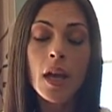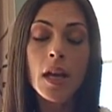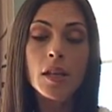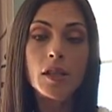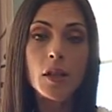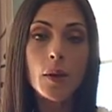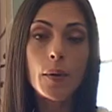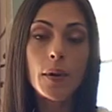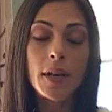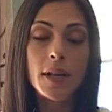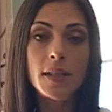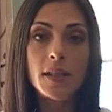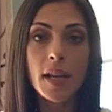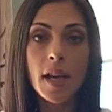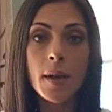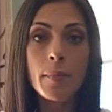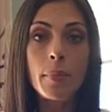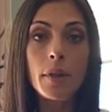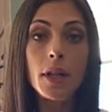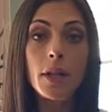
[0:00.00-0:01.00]
So an
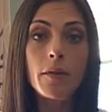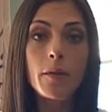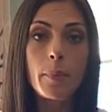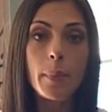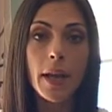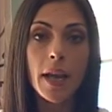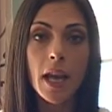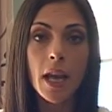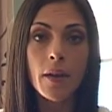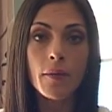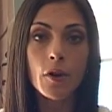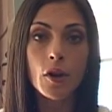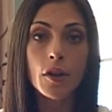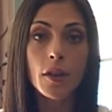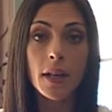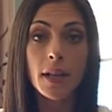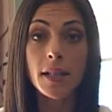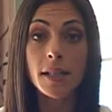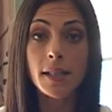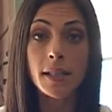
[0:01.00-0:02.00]
example of a behavior
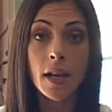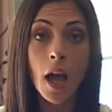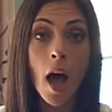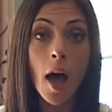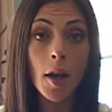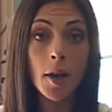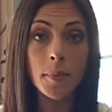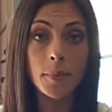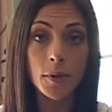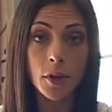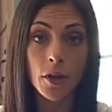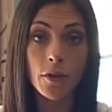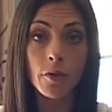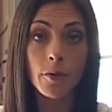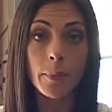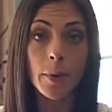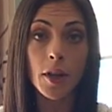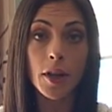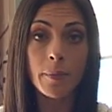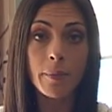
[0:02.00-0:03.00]
that is not
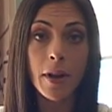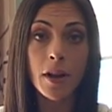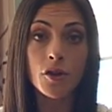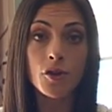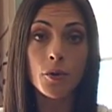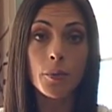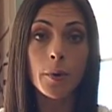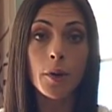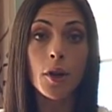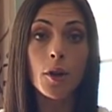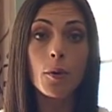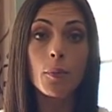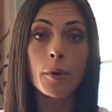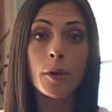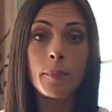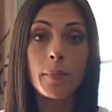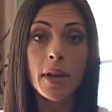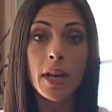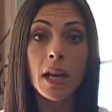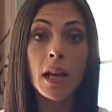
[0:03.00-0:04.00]
observable and measurable
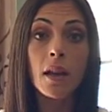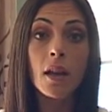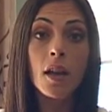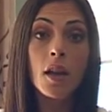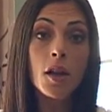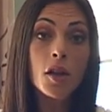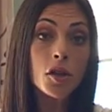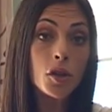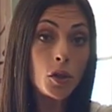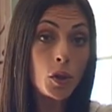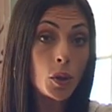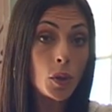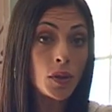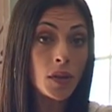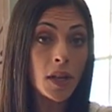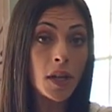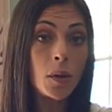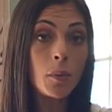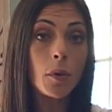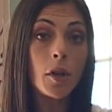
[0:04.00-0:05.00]
would be
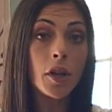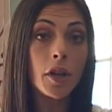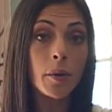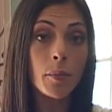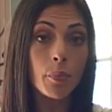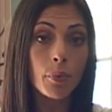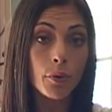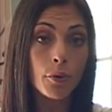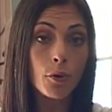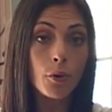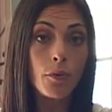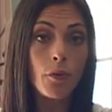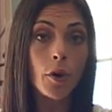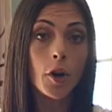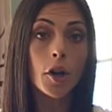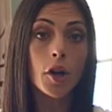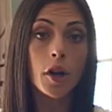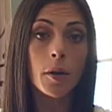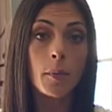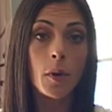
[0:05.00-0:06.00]
Susan will improve
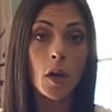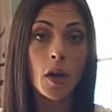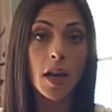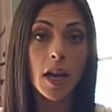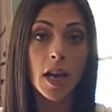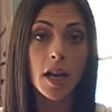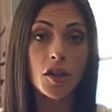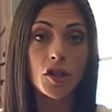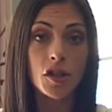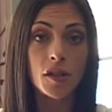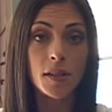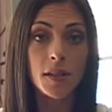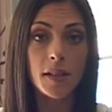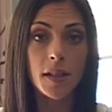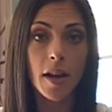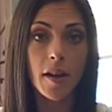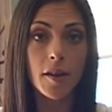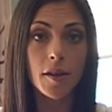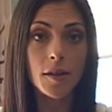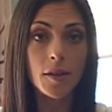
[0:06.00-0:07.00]
her communication
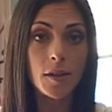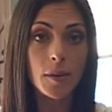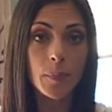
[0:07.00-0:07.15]
skills.